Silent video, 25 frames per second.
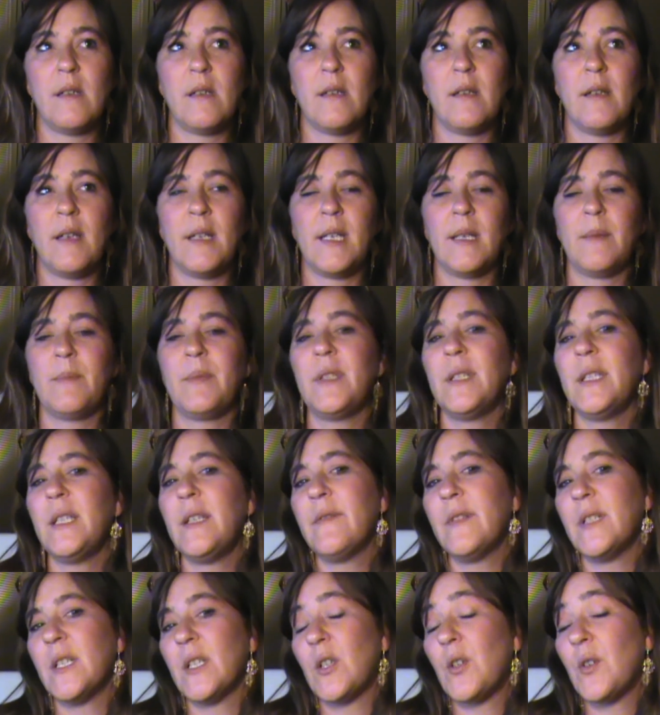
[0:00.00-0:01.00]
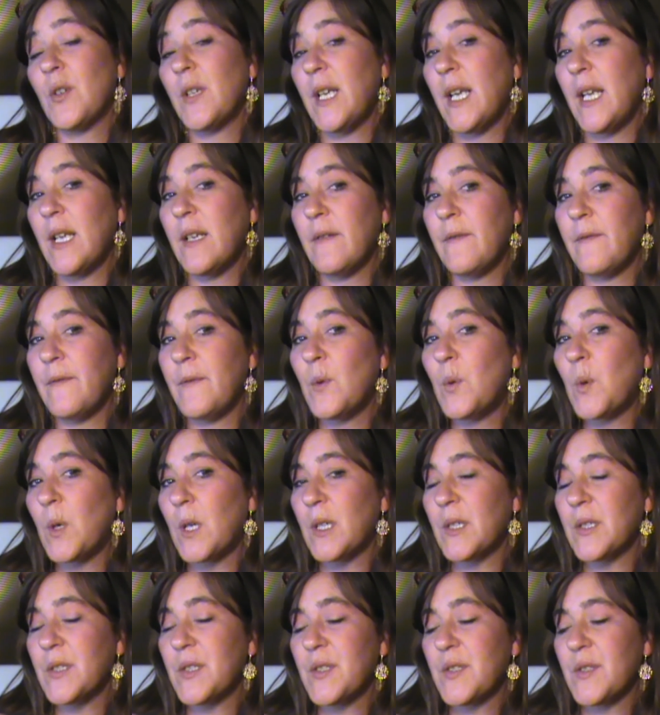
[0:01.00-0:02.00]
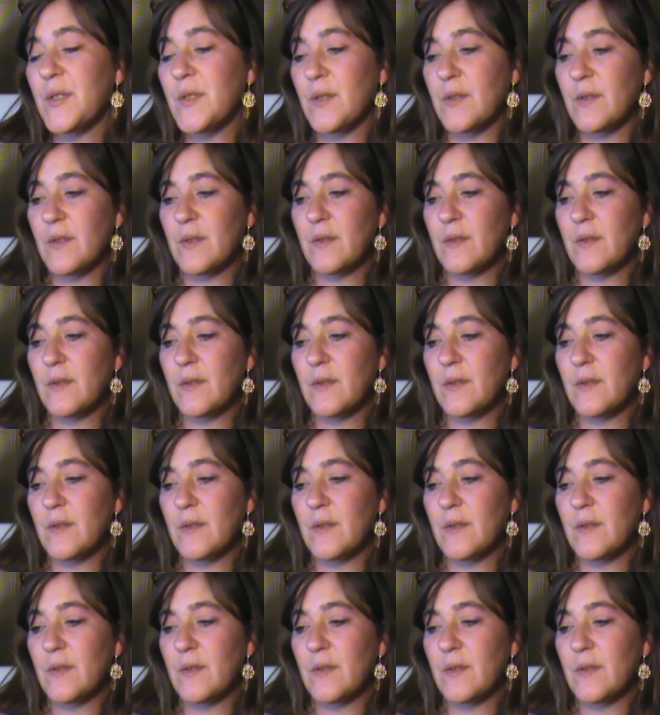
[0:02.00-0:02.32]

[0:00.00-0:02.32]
and I believe in a creative force,